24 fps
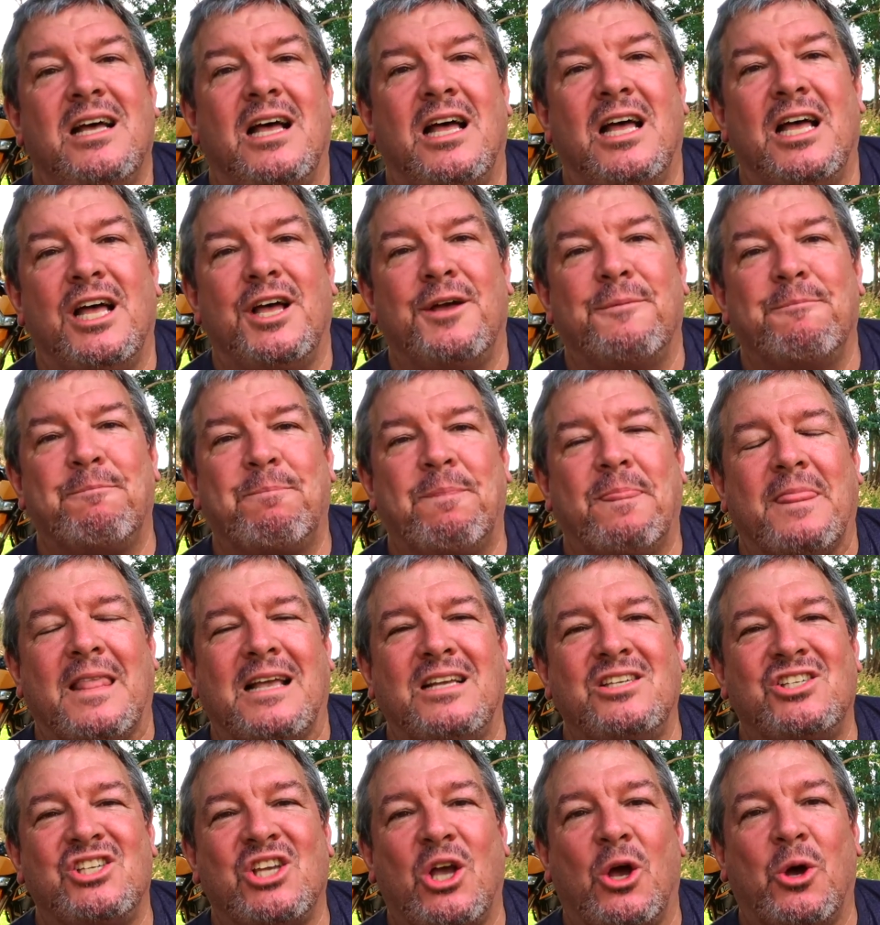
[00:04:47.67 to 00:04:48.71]

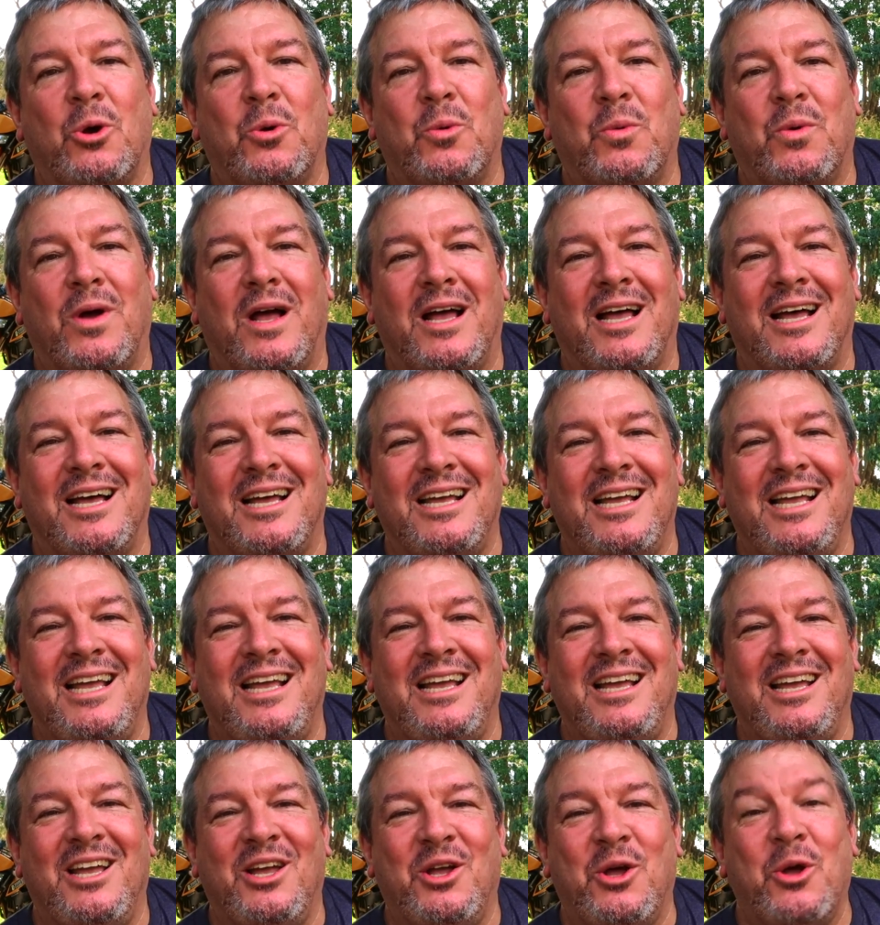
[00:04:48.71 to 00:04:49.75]

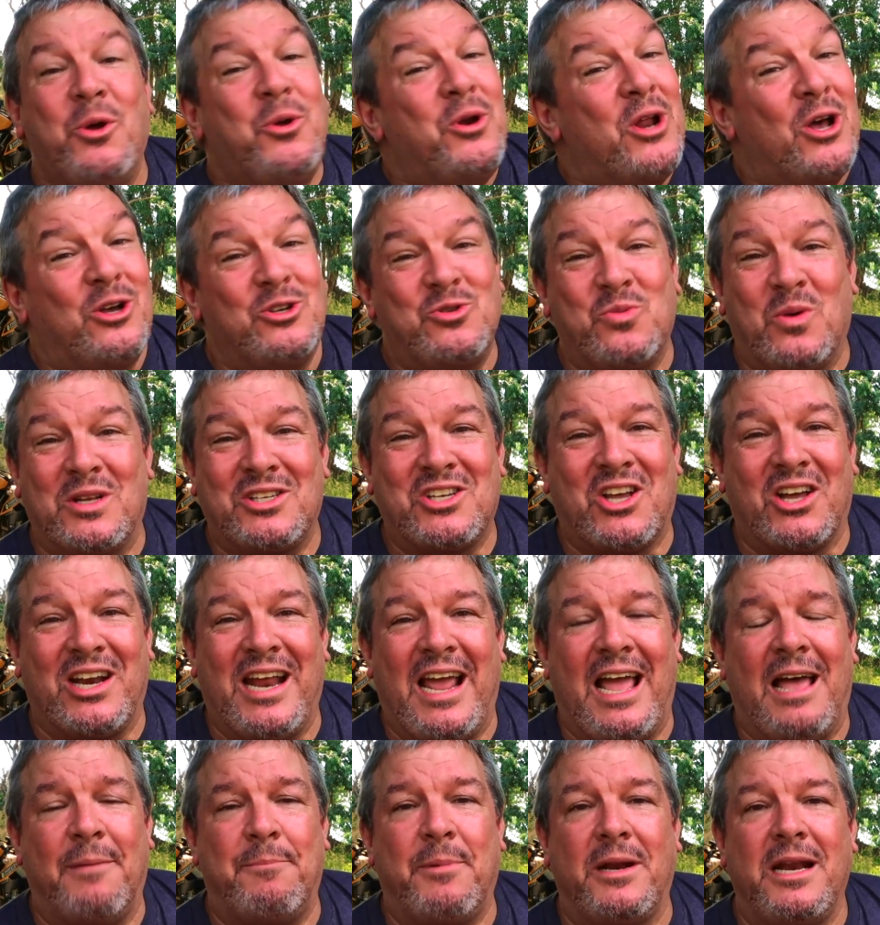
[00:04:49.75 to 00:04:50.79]
Who knows what's going
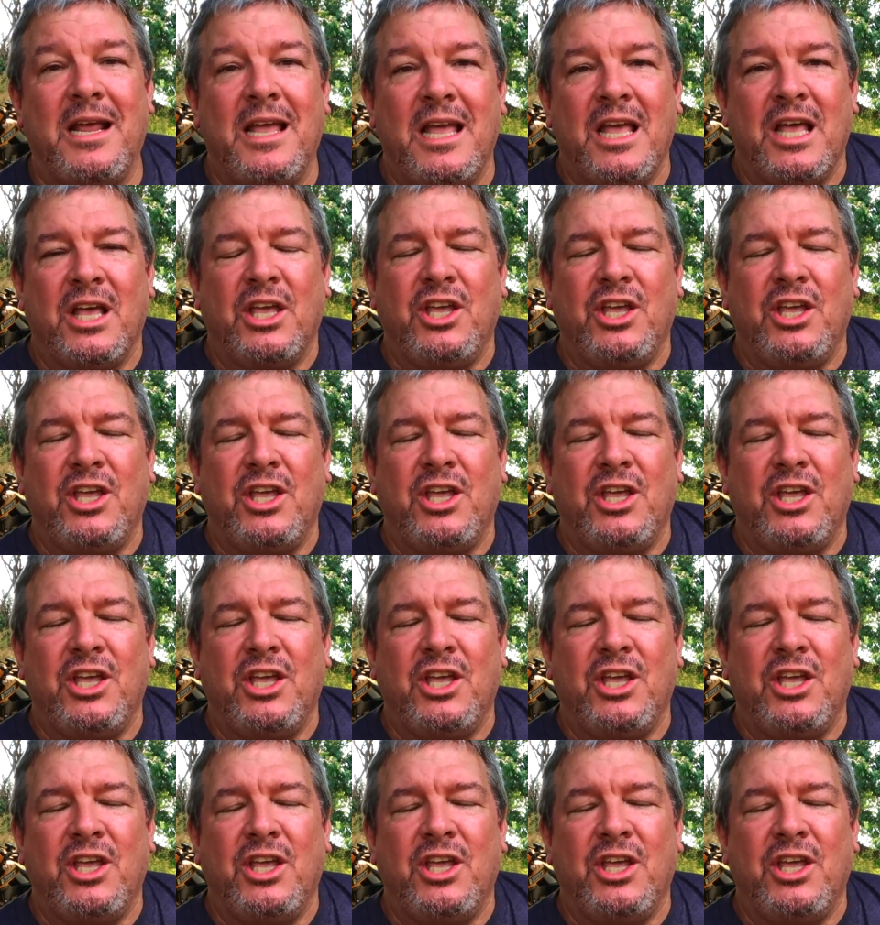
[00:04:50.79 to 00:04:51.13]
to happen?